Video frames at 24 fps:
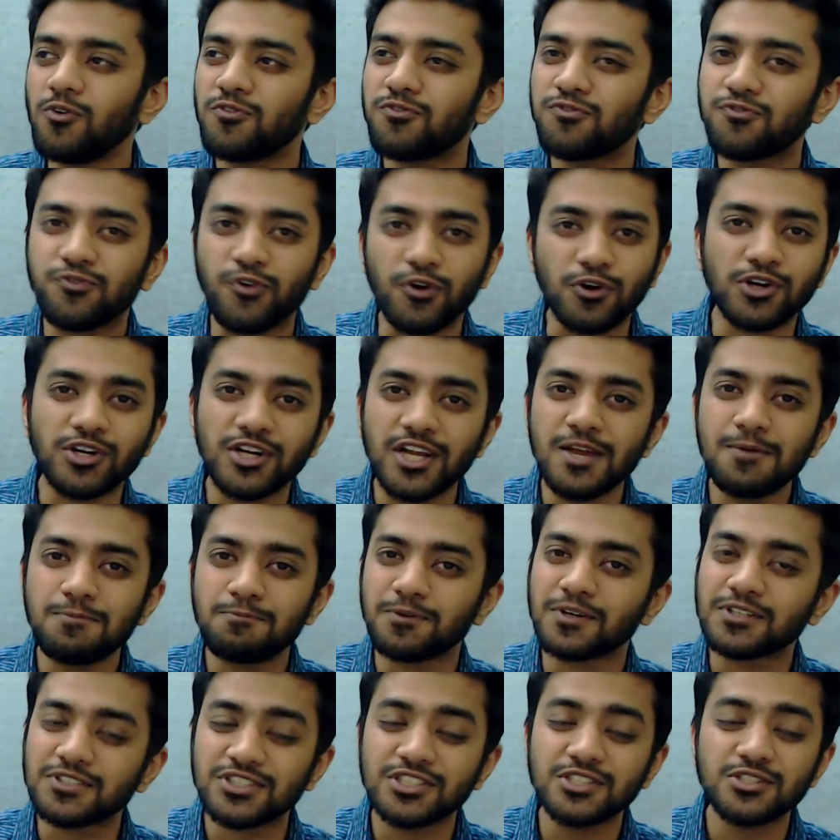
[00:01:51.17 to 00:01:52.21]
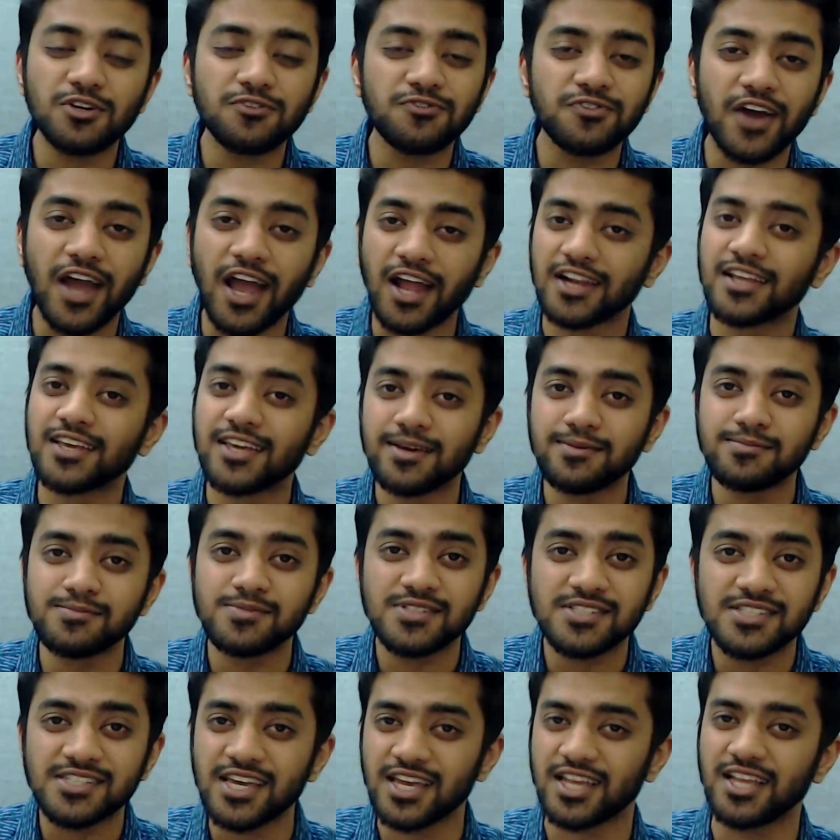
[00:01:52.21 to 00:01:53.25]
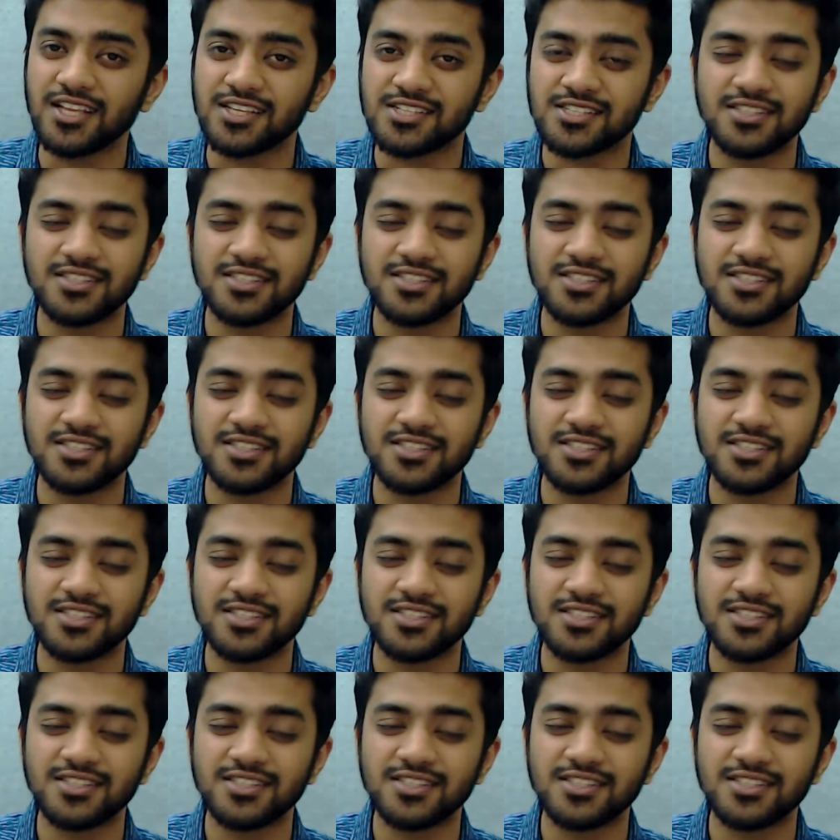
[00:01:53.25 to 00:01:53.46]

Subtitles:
40% of Alkem's sales.